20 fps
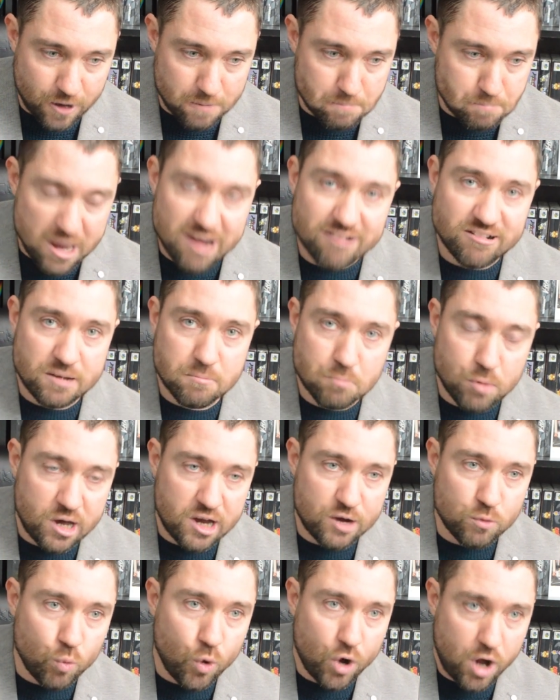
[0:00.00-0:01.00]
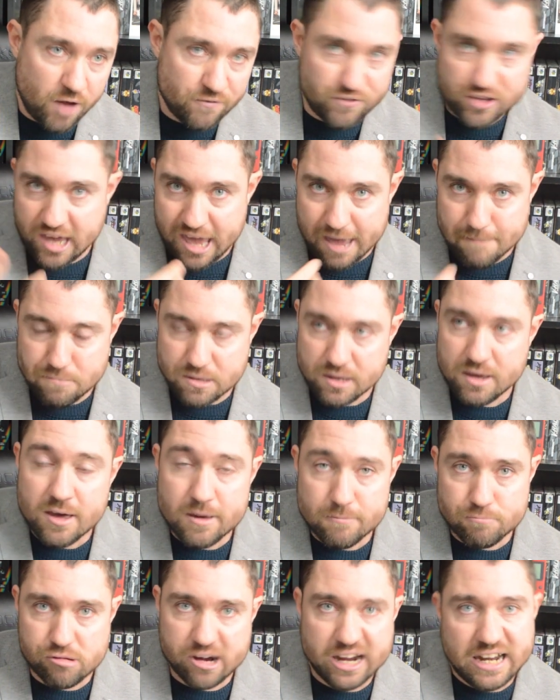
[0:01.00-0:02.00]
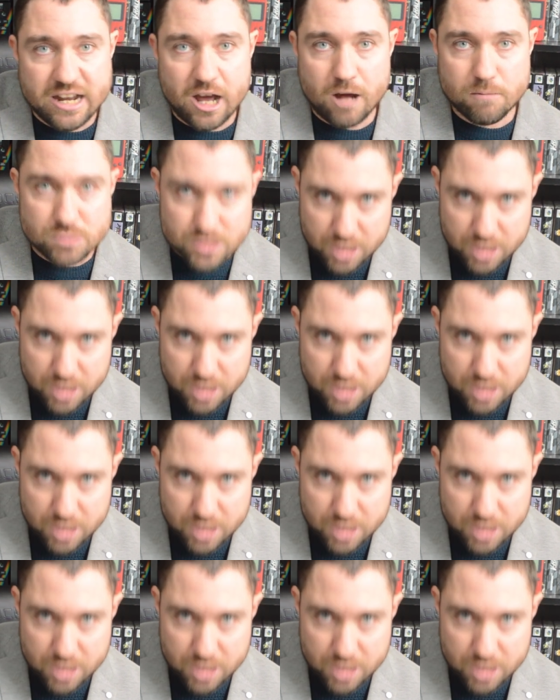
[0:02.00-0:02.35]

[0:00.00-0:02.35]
bearing in mind what I've kept bringing up